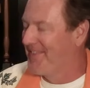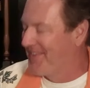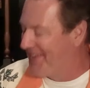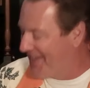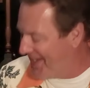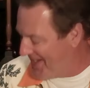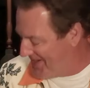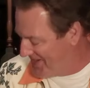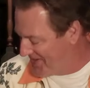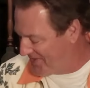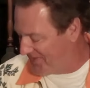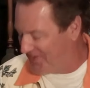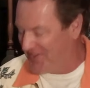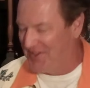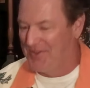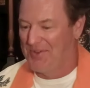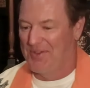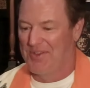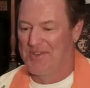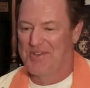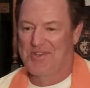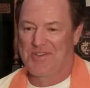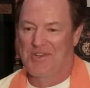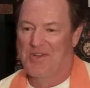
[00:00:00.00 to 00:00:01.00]
I've gotten a
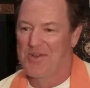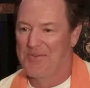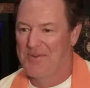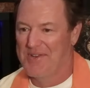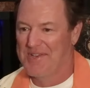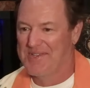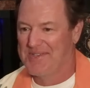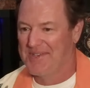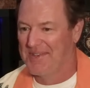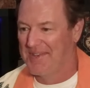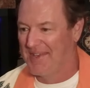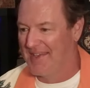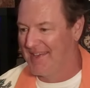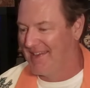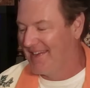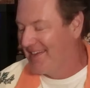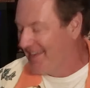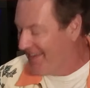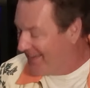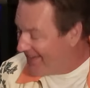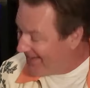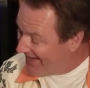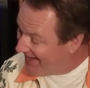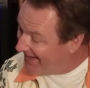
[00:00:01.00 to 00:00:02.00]
few on the show recently and
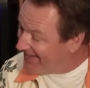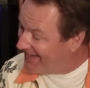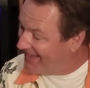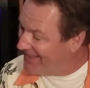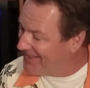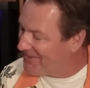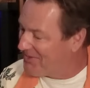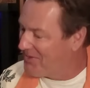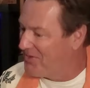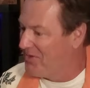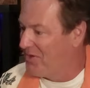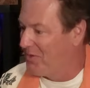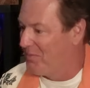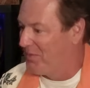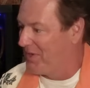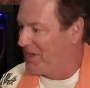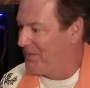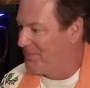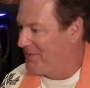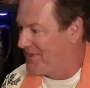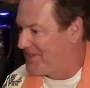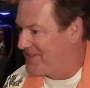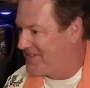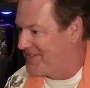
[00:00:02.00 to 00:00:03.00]
I get through them,
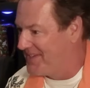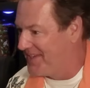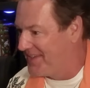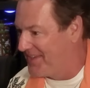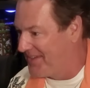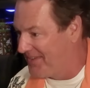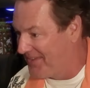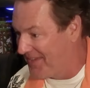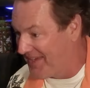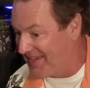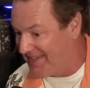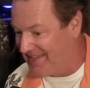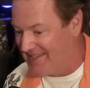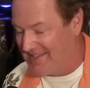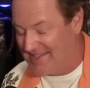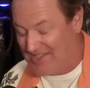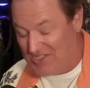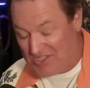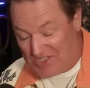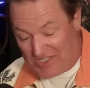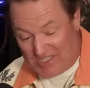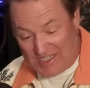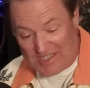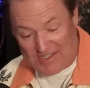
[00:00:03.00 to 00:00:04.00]
but I'm just sitting there like,
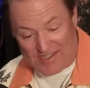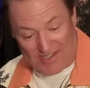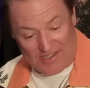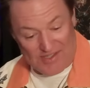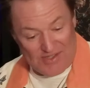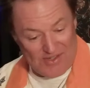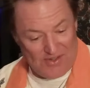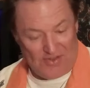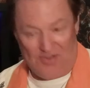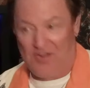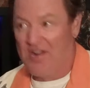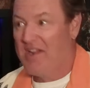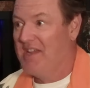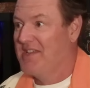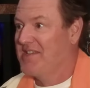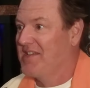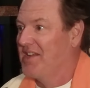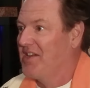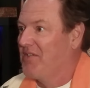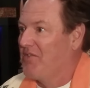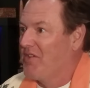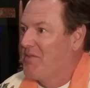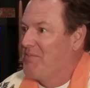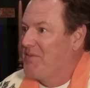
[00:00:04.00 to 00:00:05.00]
Jesus Christ,
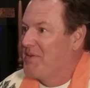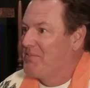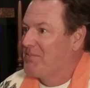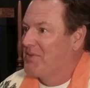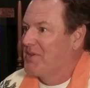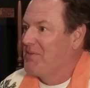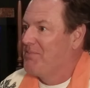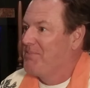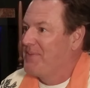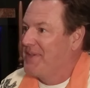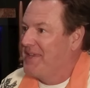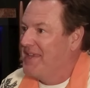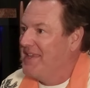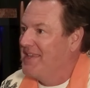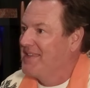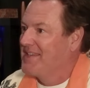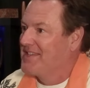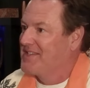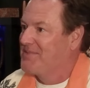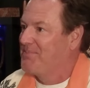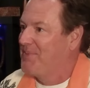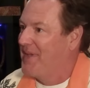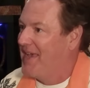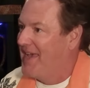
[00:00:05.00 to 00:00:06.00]
I don't remember it being
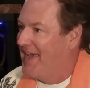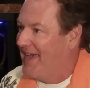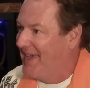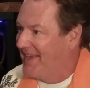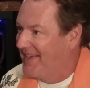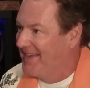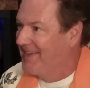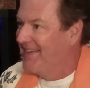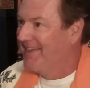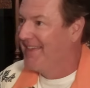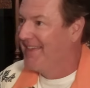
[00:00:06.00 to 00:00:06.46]
this bad.